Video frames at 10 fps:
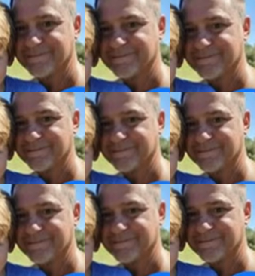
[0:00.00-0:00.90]

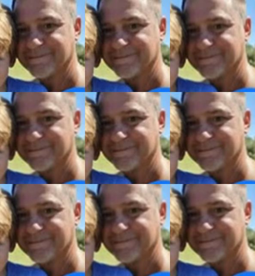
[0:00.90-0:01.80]

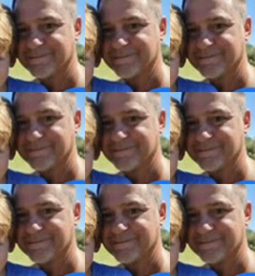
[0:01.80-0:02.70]

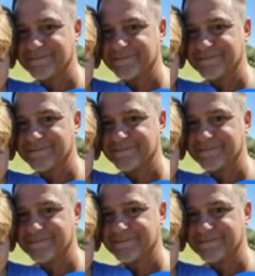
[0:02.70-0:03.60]

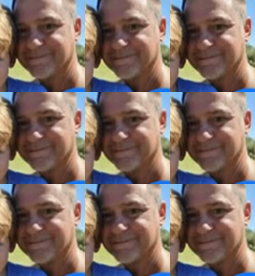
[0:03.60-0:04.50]

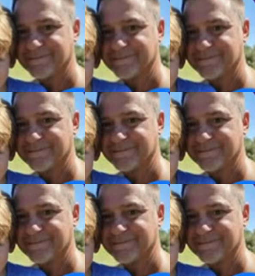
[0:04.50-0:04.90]
[no speech]